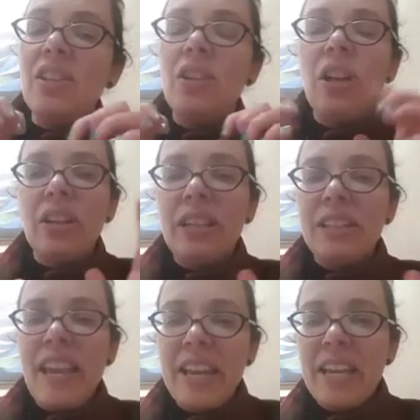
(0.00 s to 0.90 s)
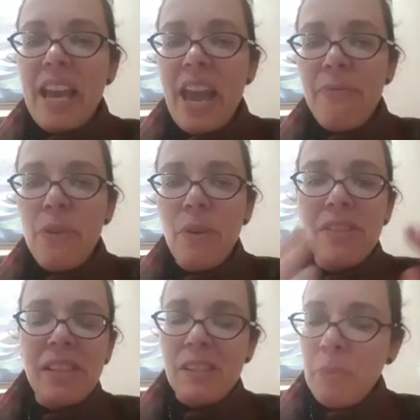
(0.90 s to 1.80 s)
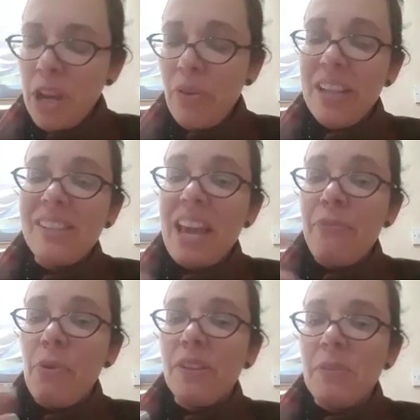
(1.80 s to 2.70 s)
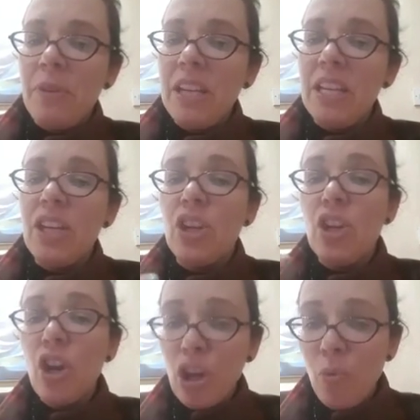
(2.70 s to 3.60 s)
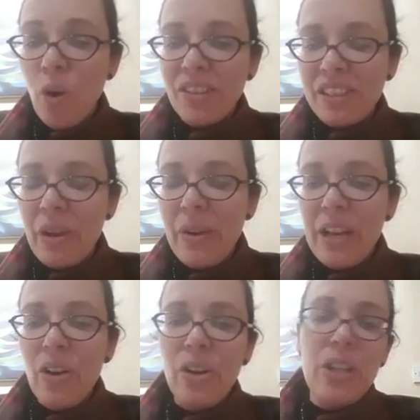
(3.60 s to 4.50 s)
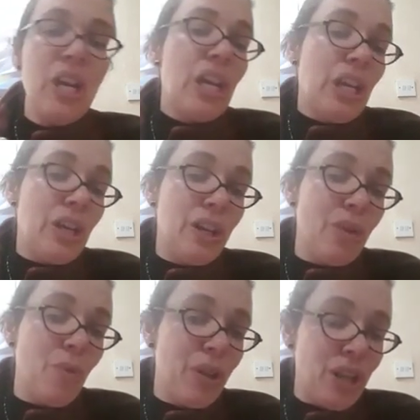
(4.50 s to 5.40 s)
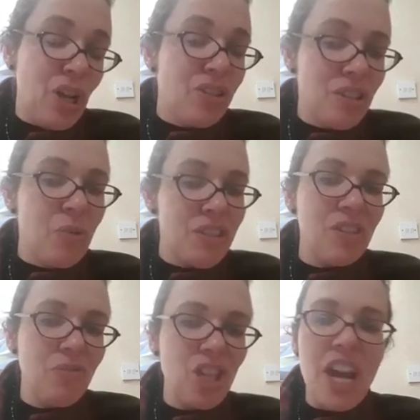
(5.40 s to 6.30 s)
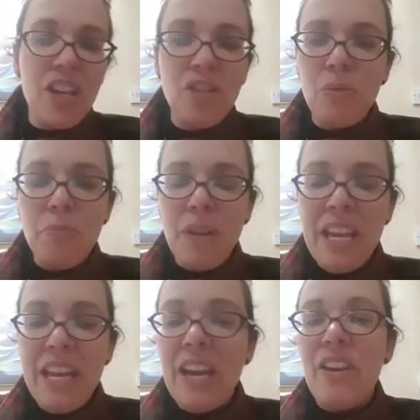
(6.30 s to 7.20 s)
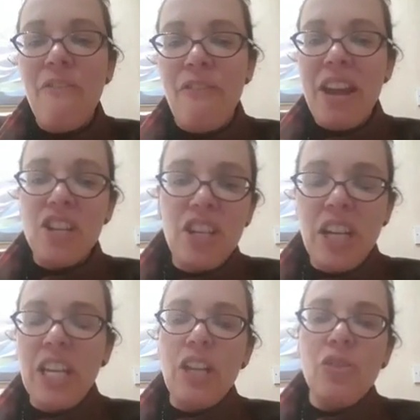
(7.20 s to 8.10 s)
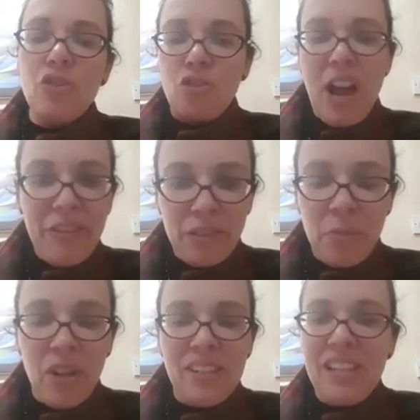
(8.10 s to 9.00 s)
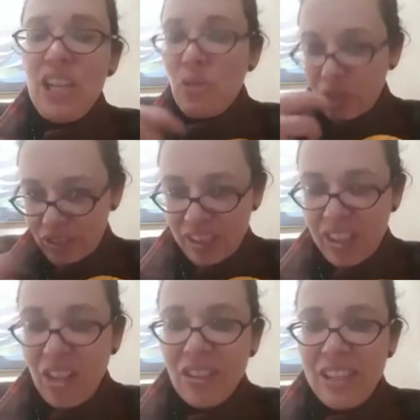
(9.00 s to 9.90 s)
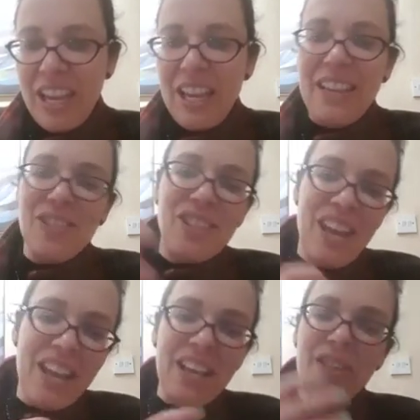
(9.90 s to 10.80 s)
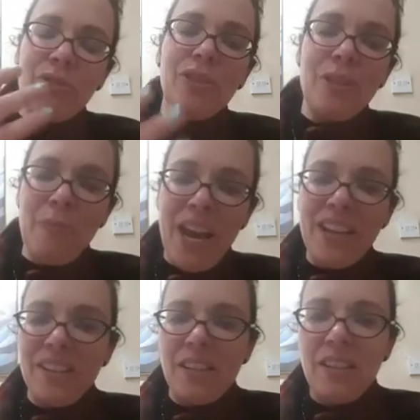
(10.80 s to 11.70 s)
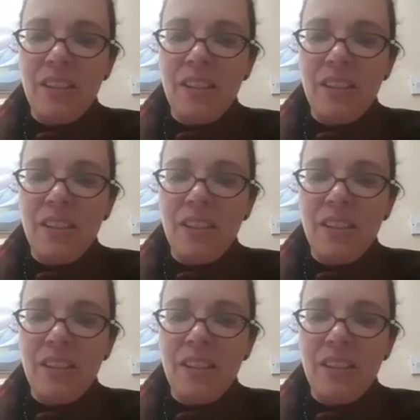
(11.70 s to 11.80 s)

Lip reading: You look, take in everyone's experience, everyone's opinion. You look at what's going on. You look at what the consequences of change would be. And eventually you draft policy. You consult it. You take it through debate.